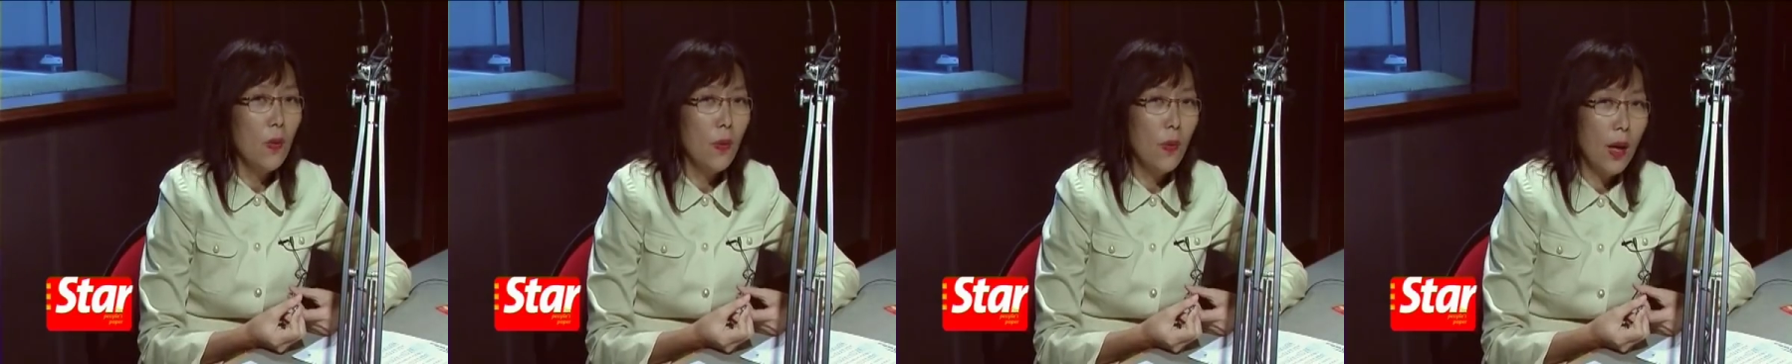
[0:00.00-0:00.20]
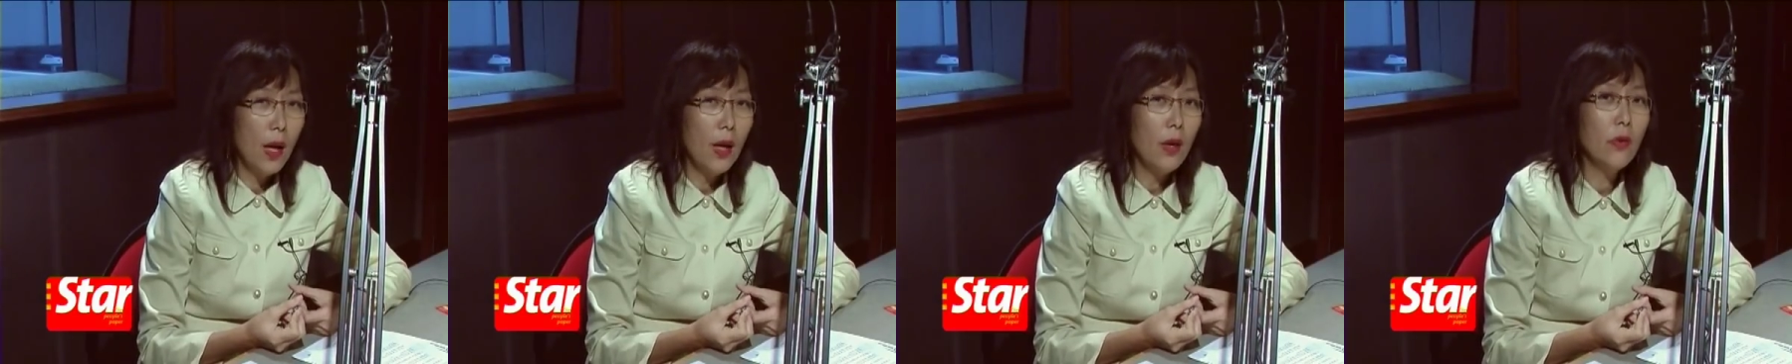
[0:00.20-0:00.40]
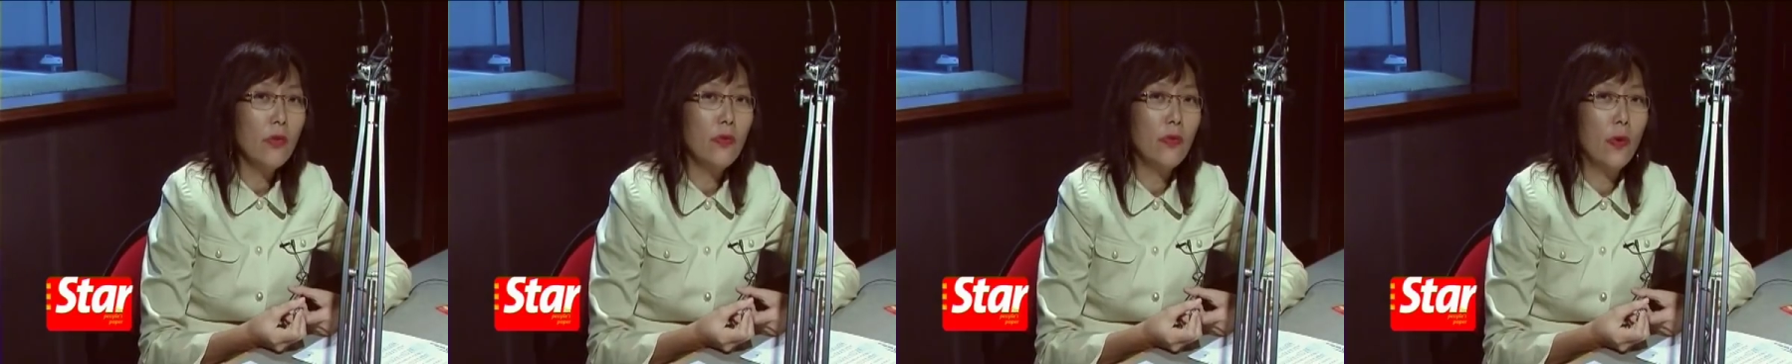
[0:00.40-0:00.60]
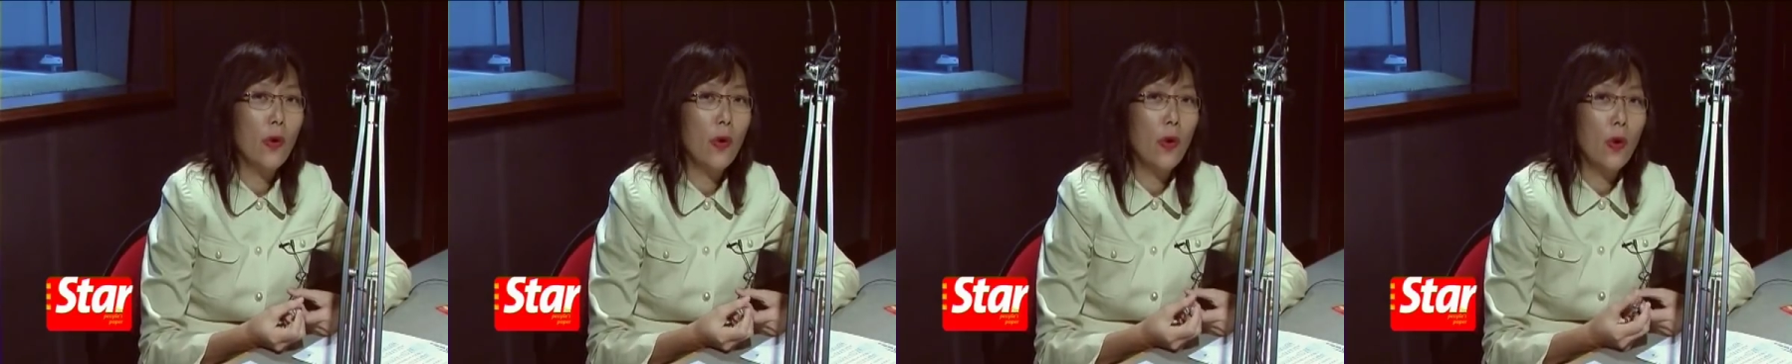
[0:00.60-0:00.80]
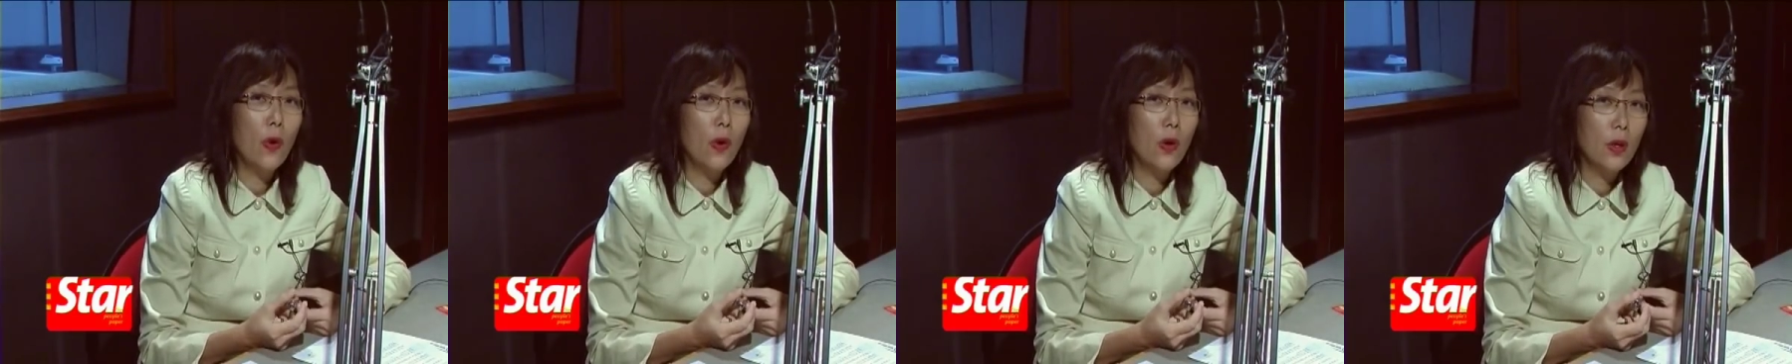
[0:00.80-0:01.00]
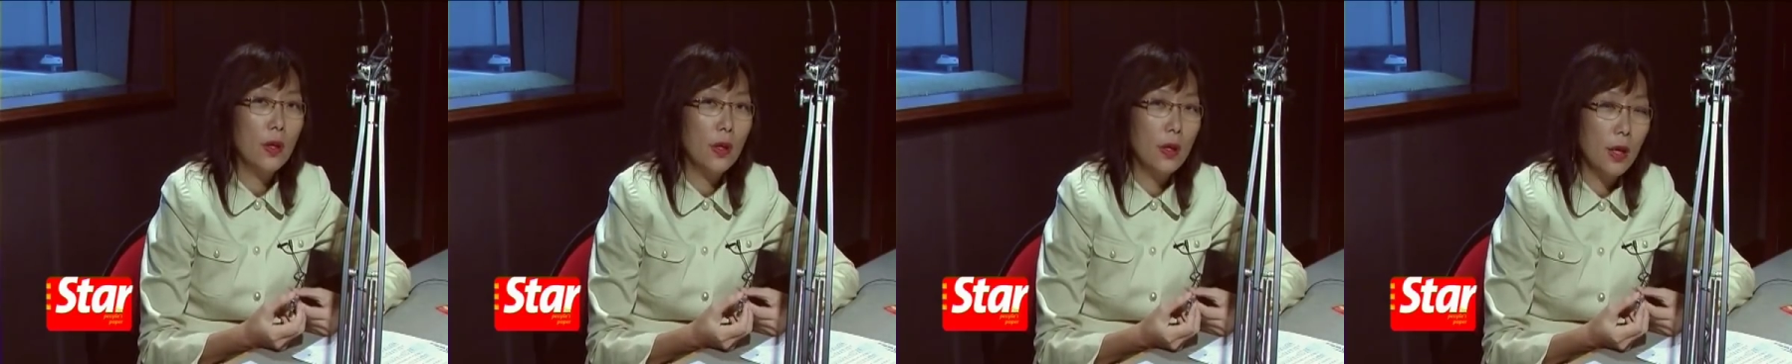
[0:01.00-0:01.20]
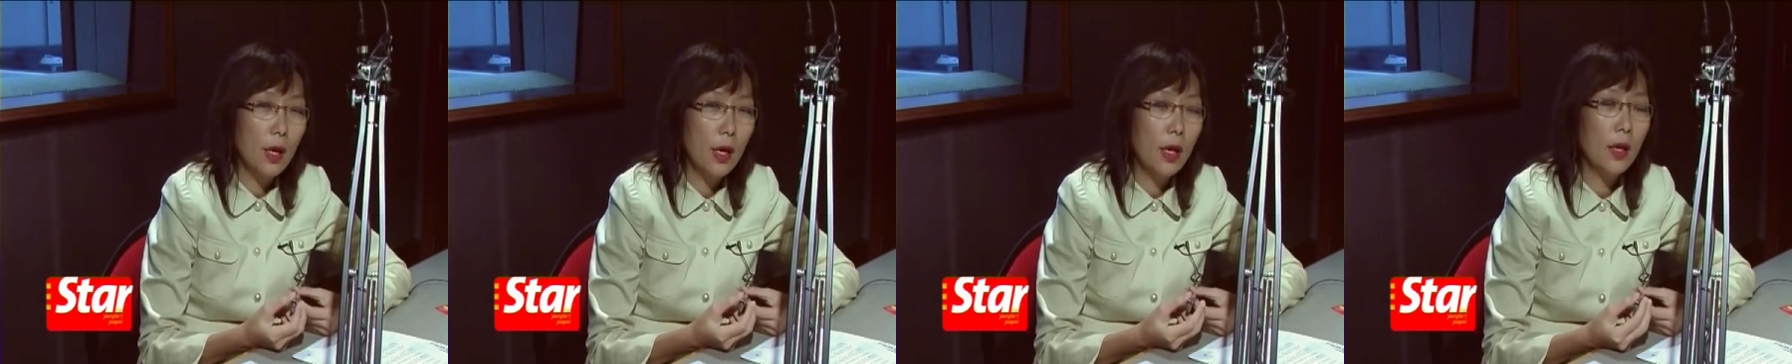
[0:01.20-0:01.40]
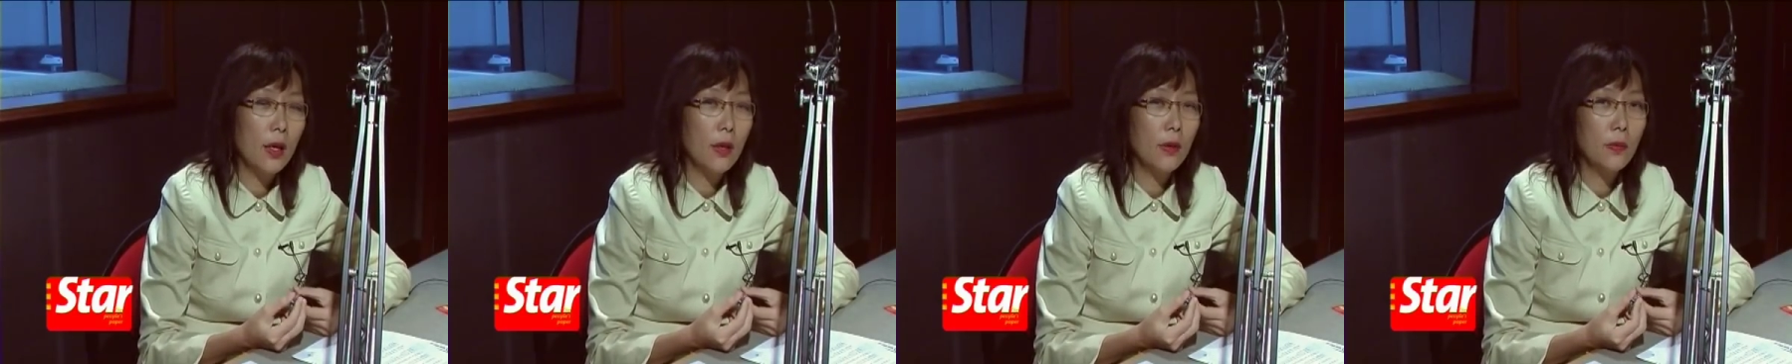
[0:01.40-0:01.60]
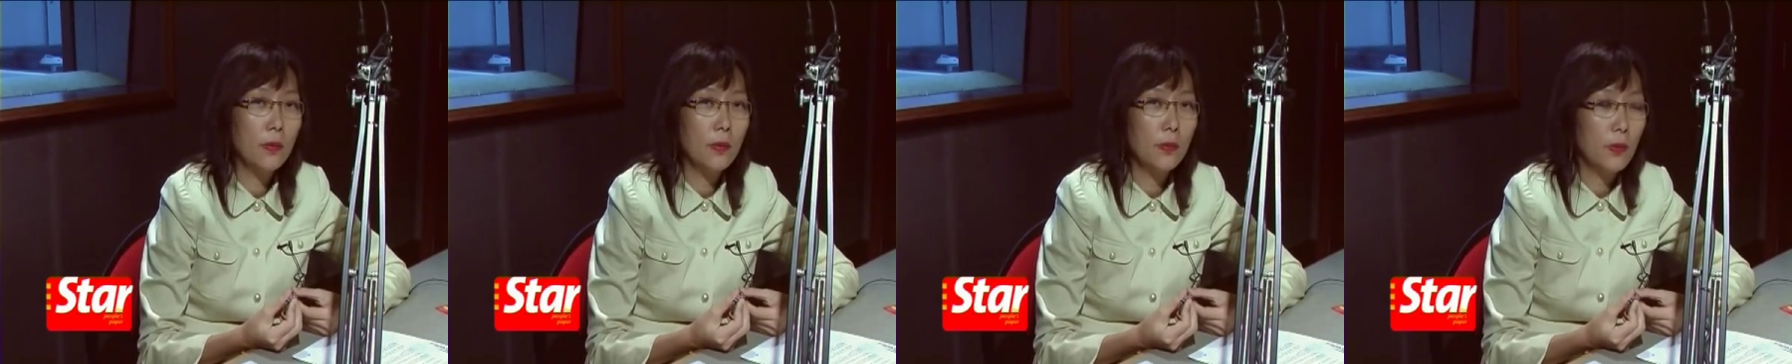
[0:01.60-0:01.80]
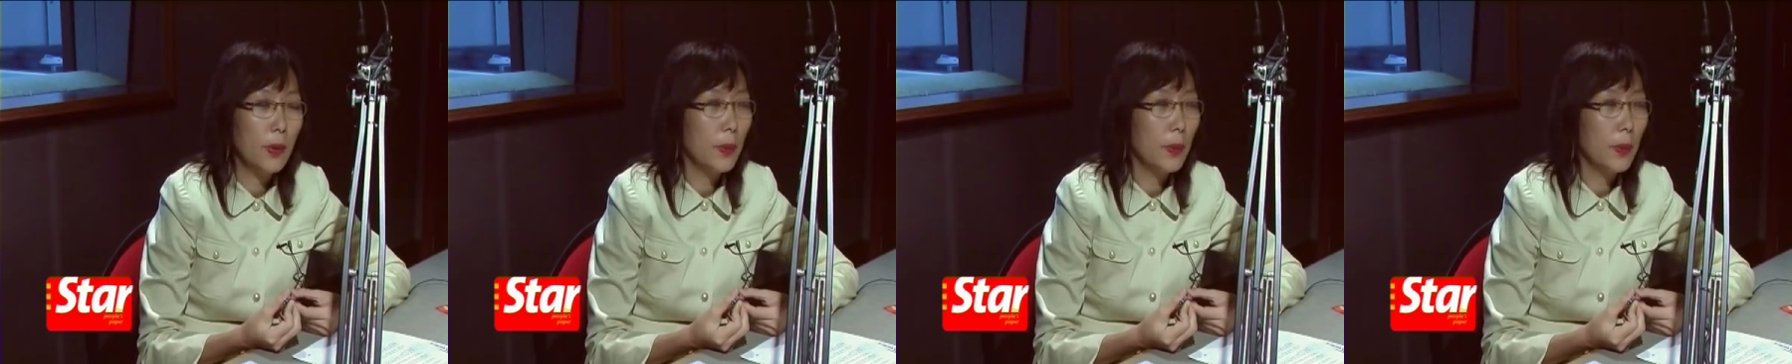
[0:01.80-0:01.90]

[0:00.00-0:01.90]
Well, for um,